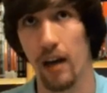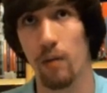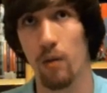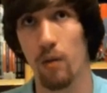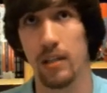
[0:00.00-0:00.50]

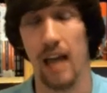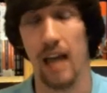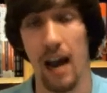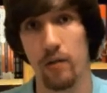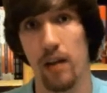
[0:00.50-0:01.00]
any ones
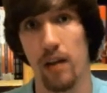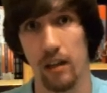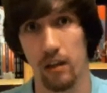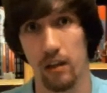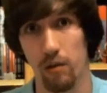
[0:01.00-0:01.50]
after
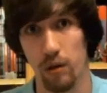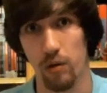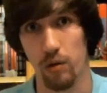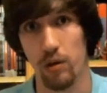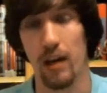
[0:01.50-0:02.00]
that that you choose,